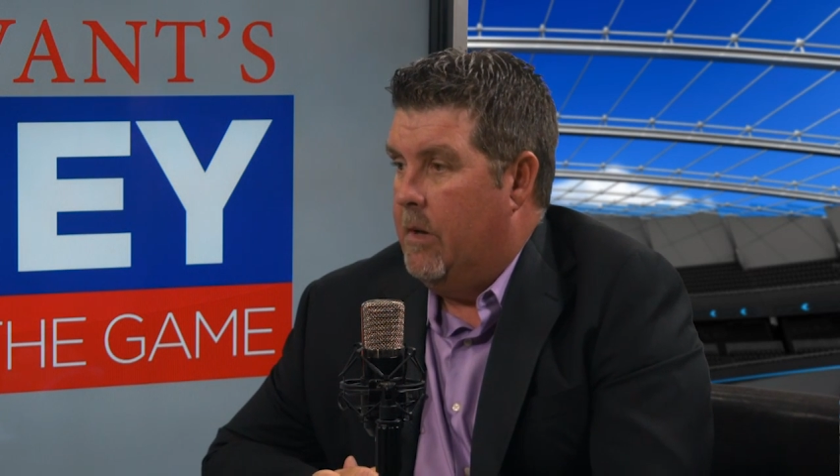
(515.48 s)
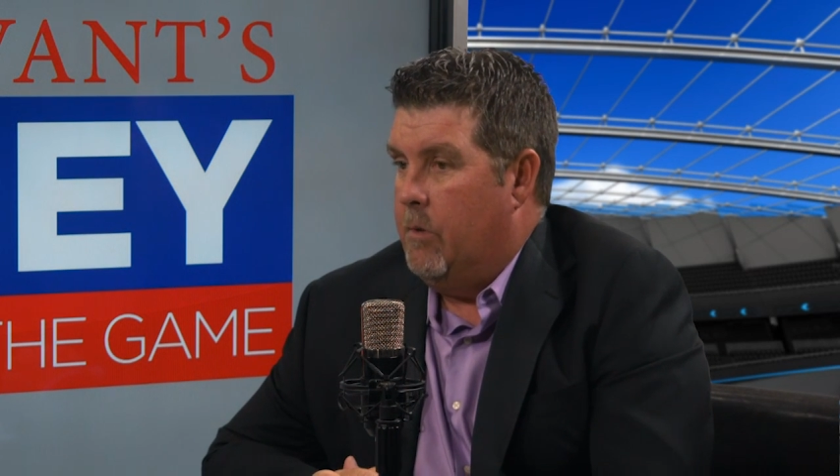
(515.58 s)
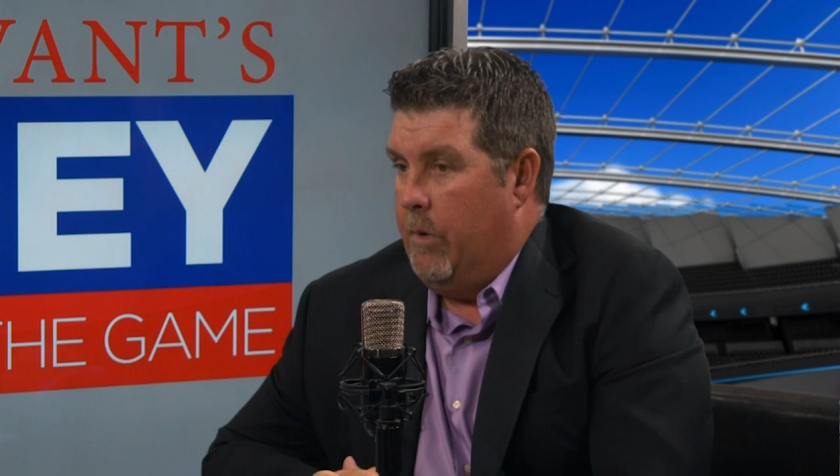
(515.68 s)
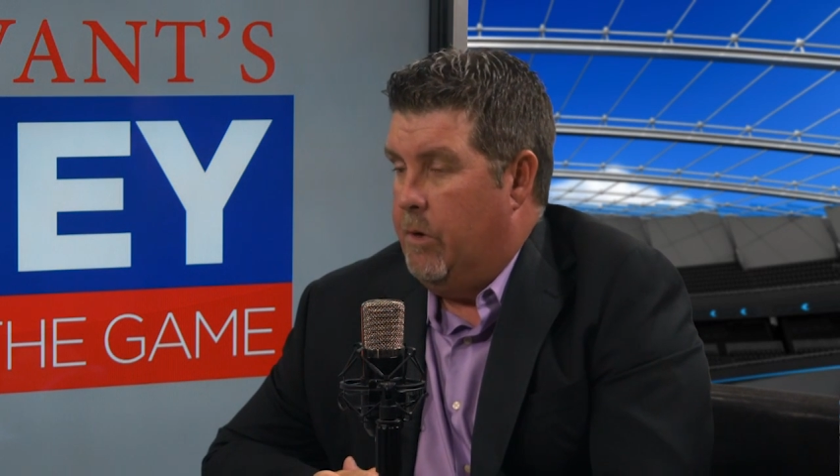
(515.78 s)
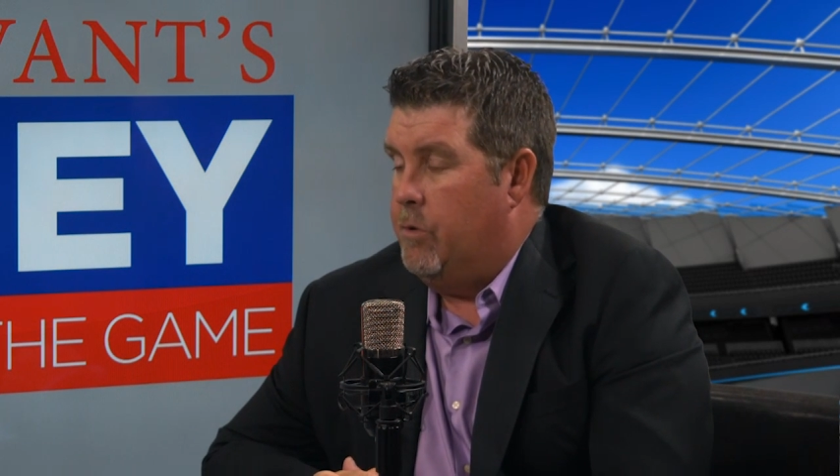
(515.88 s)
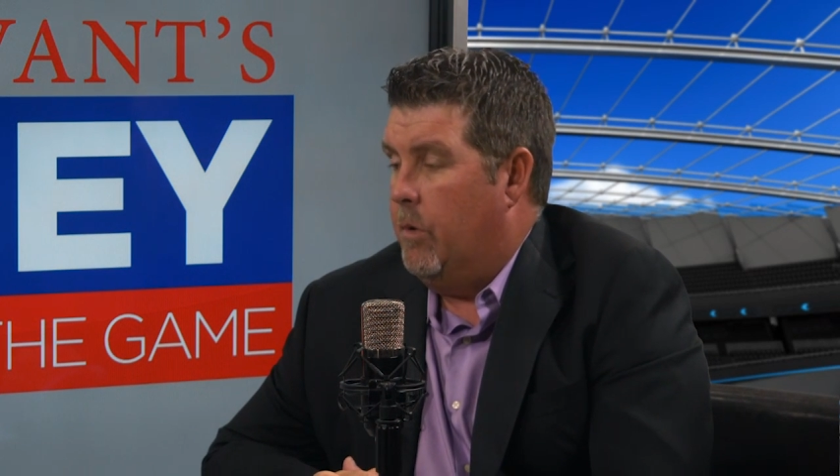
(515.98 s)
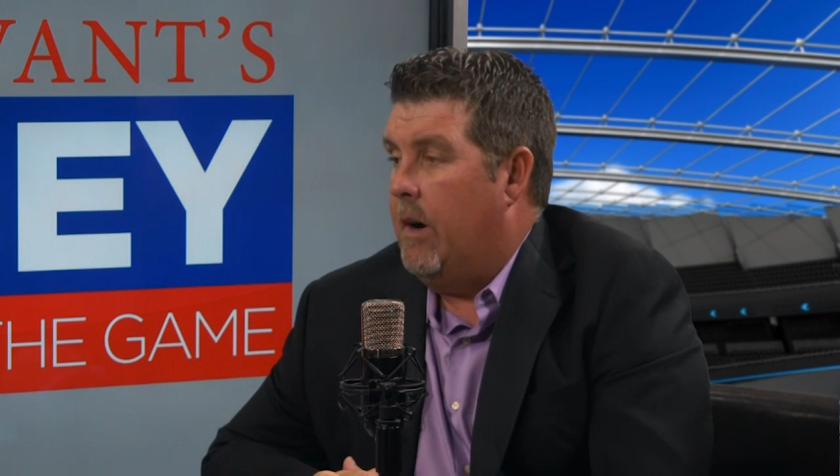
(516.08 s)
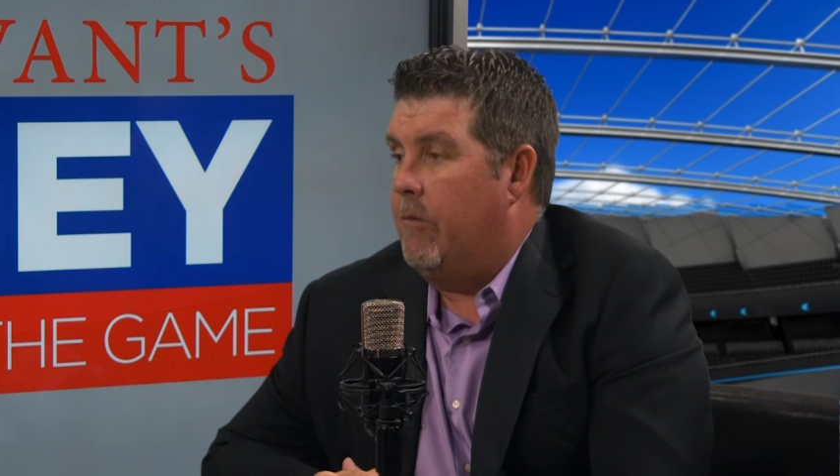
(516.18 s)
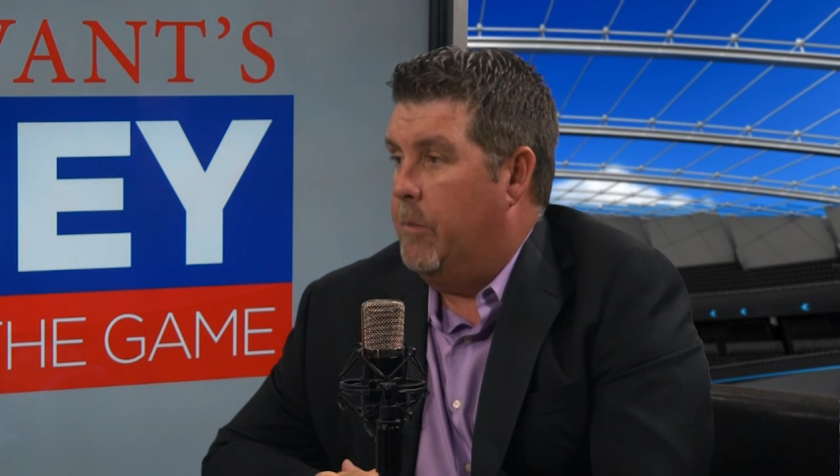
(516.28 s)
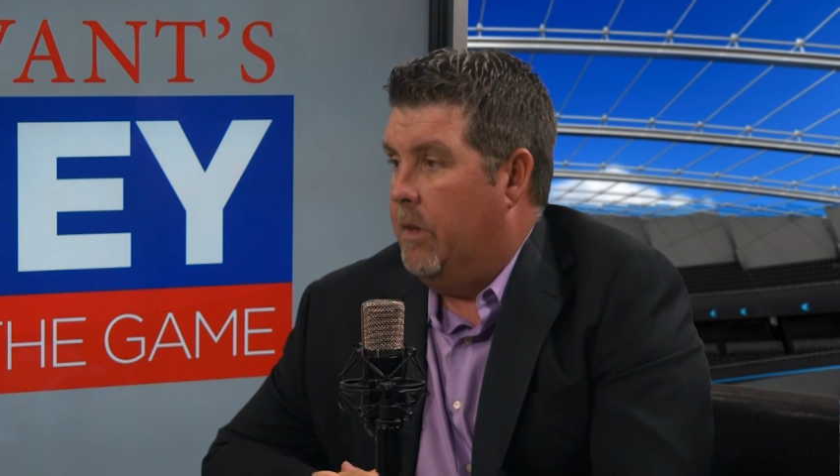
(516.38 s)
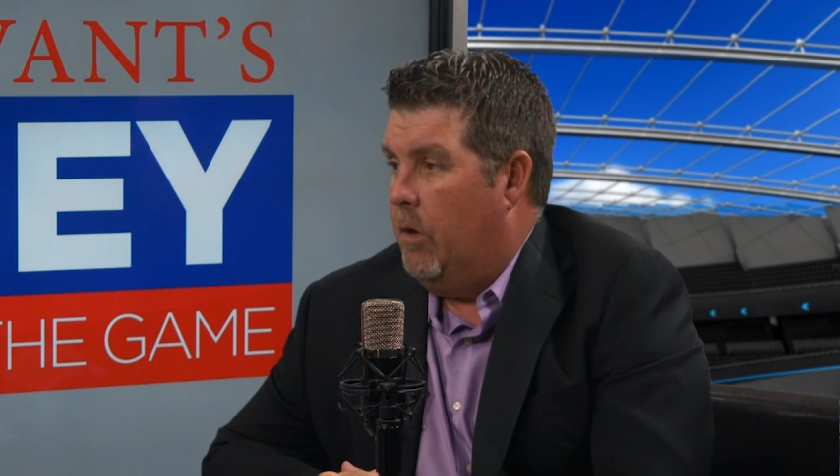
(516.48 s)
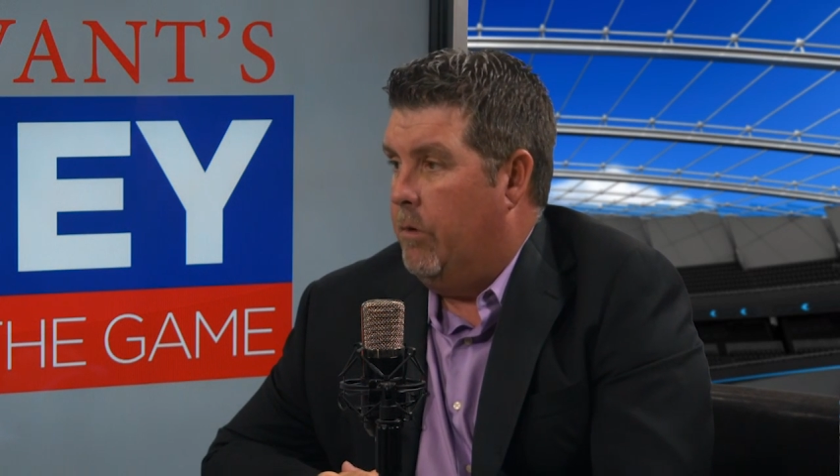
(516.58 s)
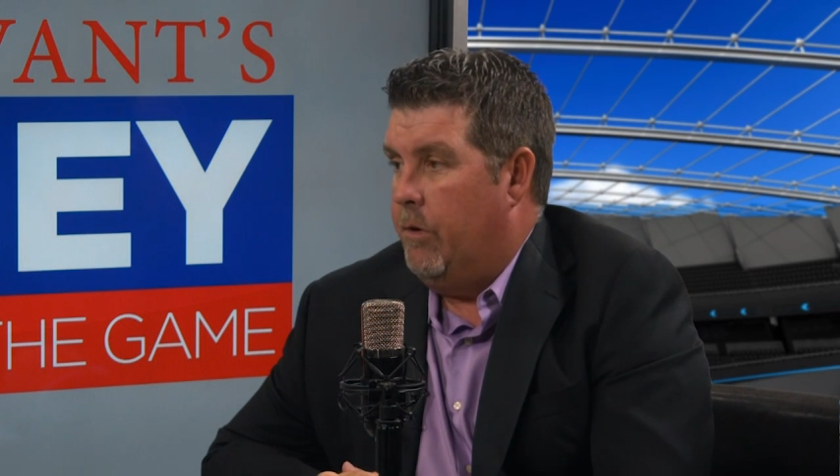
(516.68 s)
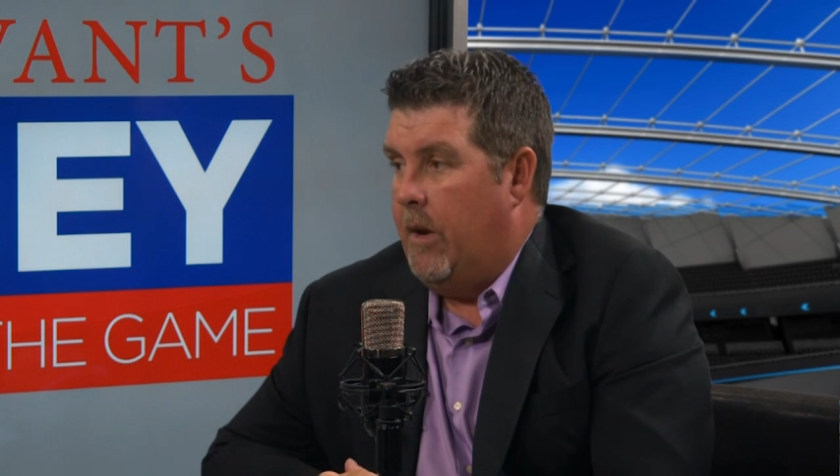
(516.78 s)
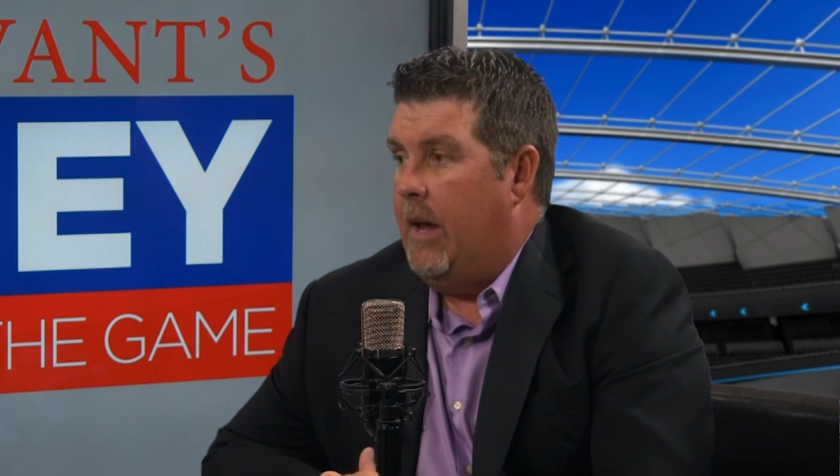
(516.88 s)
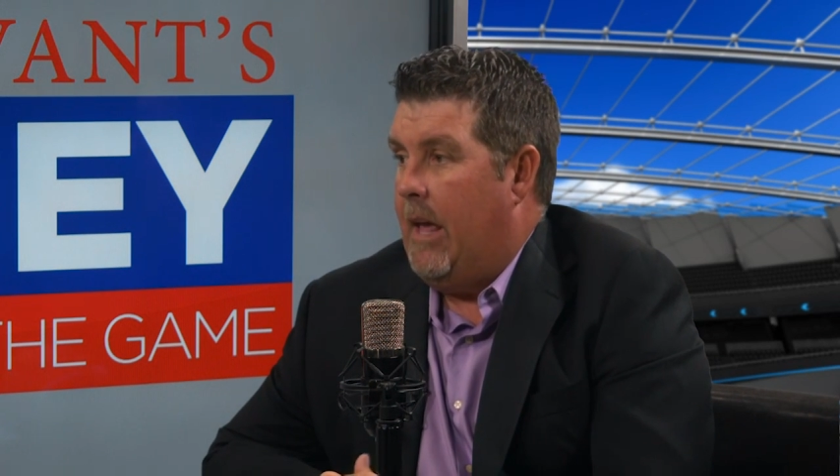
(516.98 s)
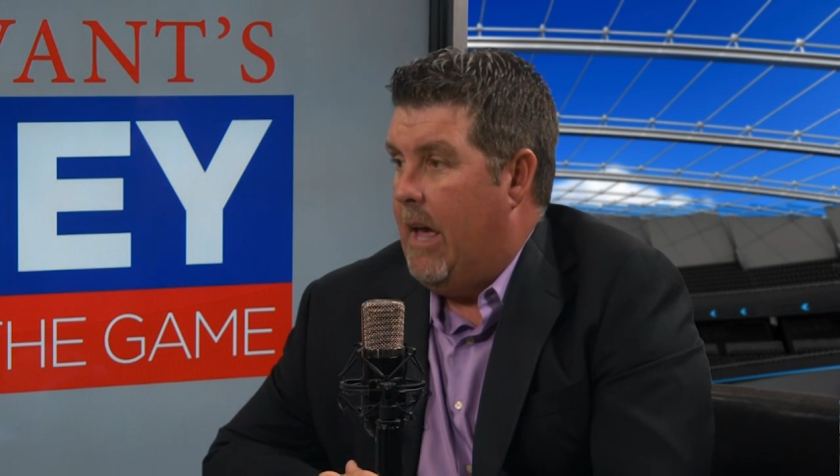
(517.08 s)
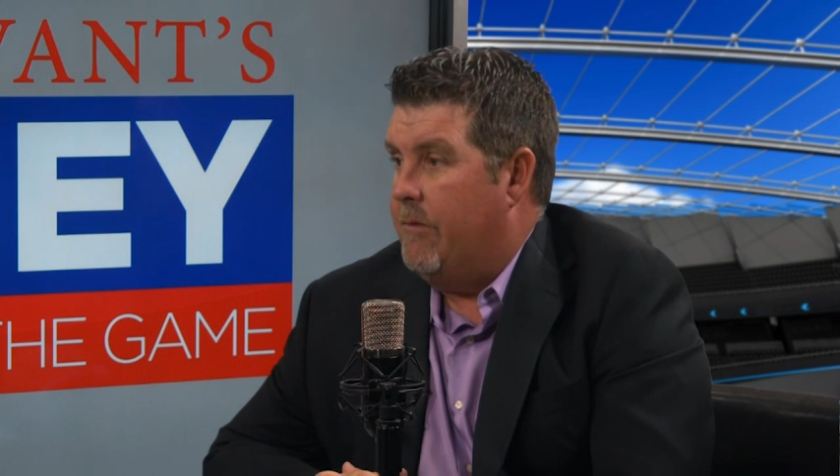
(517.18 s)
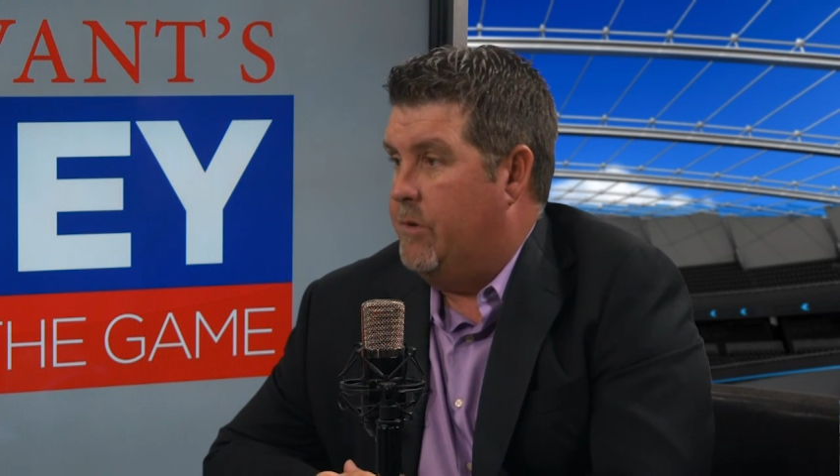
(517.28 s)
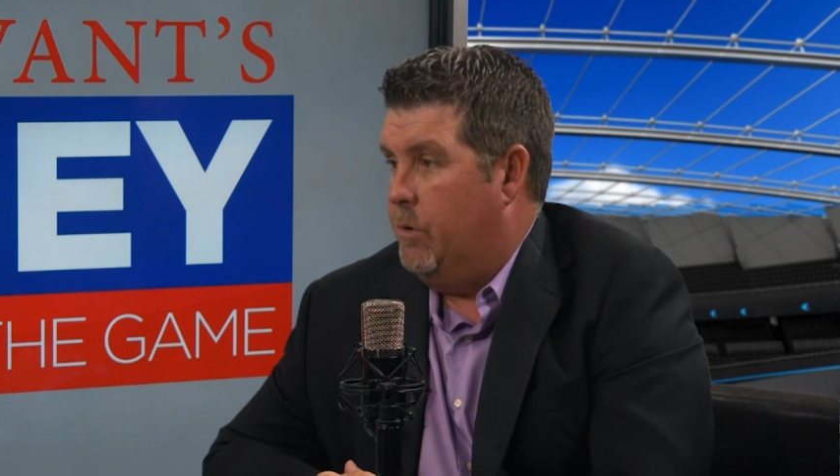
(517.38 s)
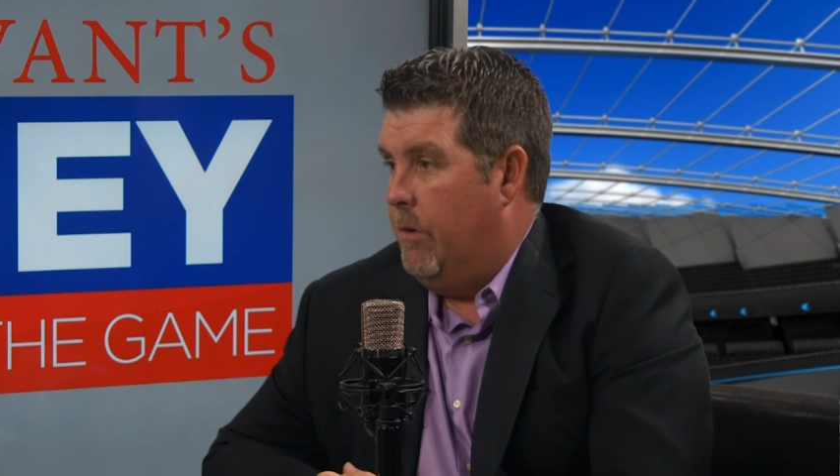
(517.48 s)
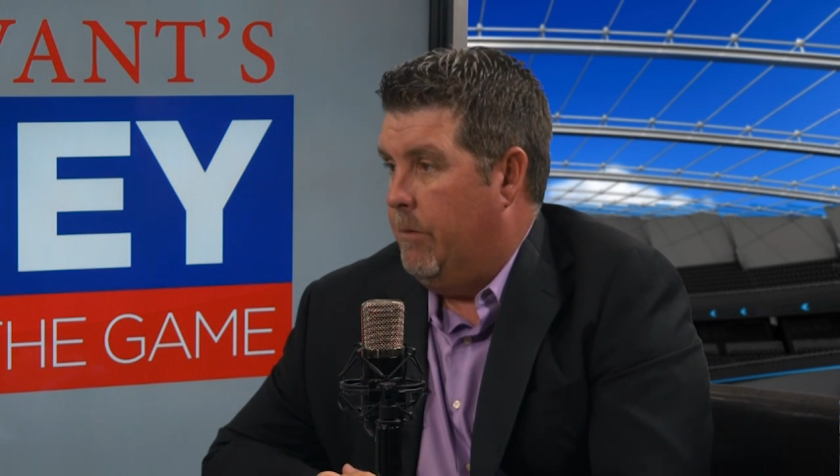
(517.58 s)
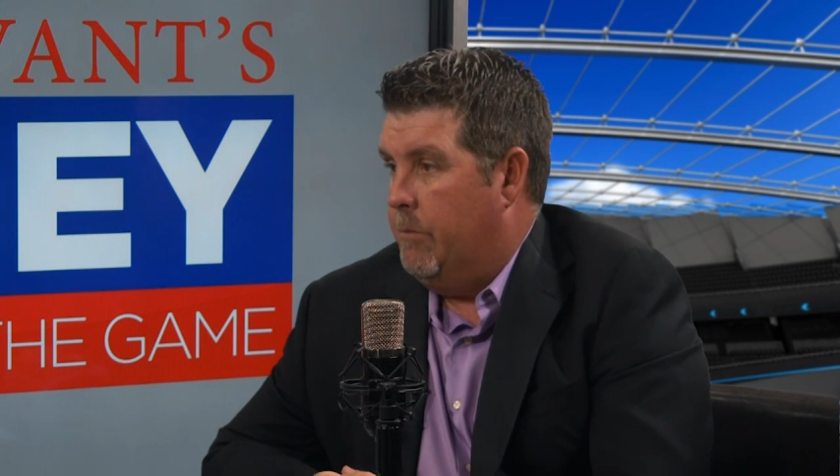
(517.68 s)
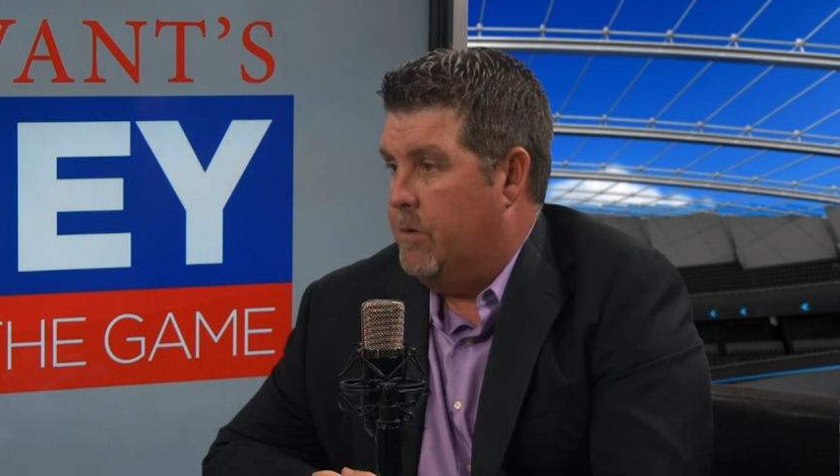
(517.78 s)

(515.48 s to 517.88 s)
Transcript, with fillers: When you do a government mm-hmm. loan, you can't have two of them,